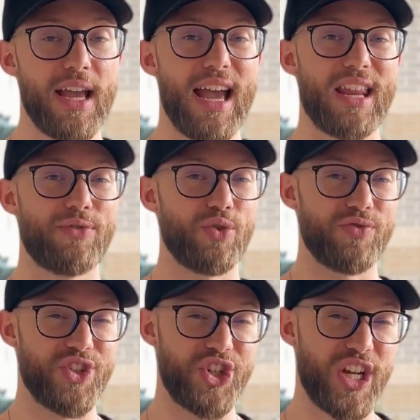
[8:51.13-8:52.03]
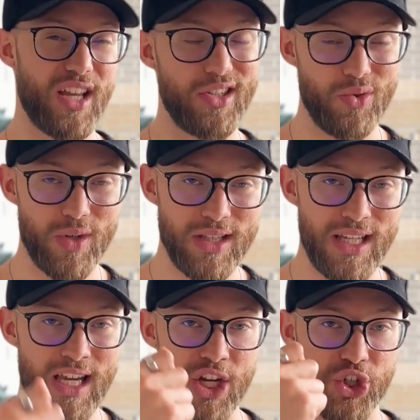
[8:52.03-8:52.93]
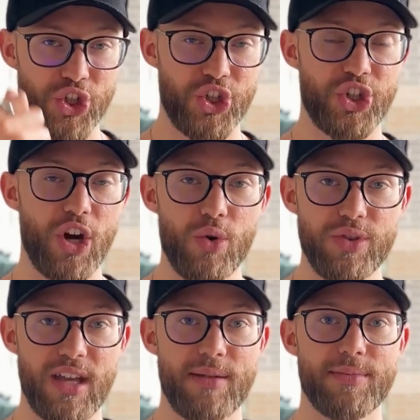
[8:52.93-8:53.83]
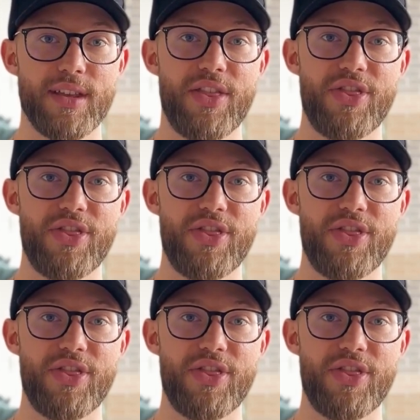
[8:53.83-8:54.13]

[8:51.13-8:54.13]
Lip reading: and if you've genuinely showed them